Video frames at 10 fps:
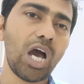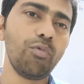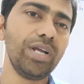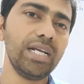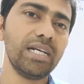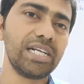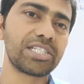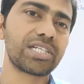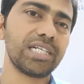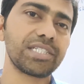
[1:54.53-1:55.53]
I will
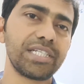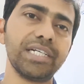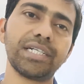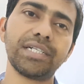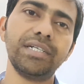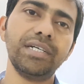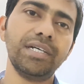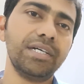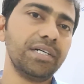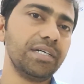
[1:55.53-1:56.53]
discuss here
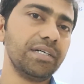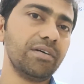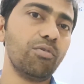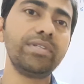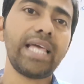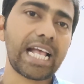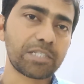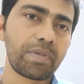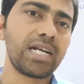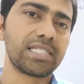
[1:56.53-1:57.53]
with
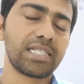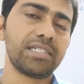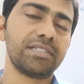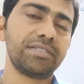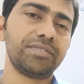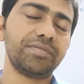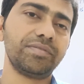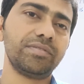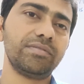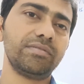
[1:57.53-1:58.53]
explanation
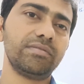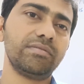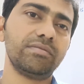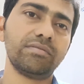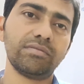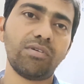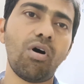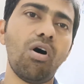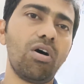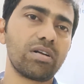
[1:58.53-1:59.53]

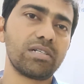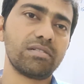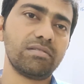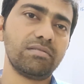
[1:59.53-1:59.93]
on